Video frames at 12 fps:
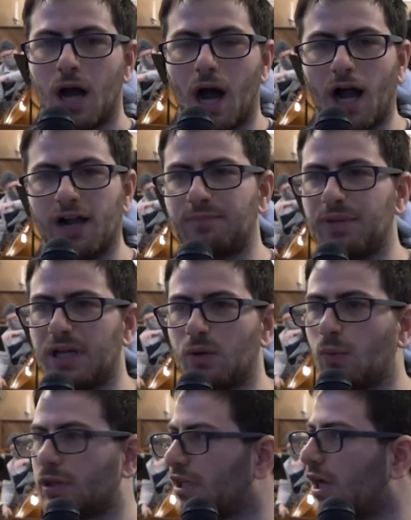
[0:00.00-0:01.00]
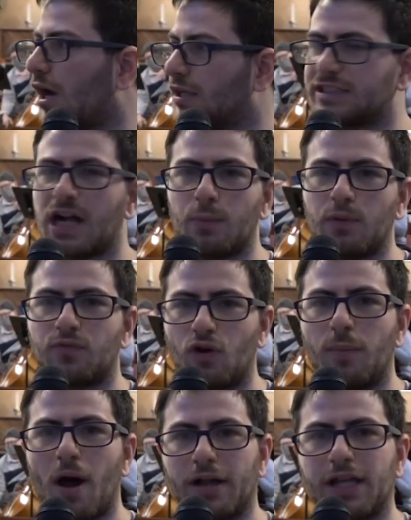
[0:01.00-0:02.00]
I've been with the ensemble for
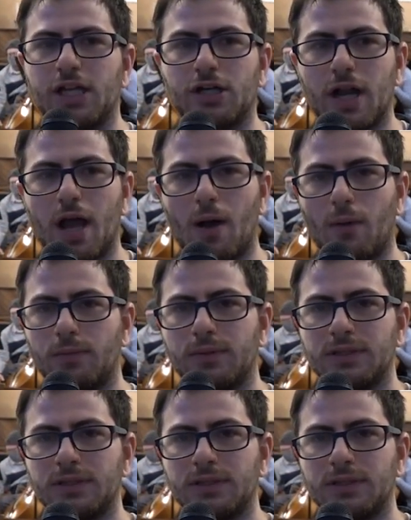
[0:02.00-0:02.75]
about a year now.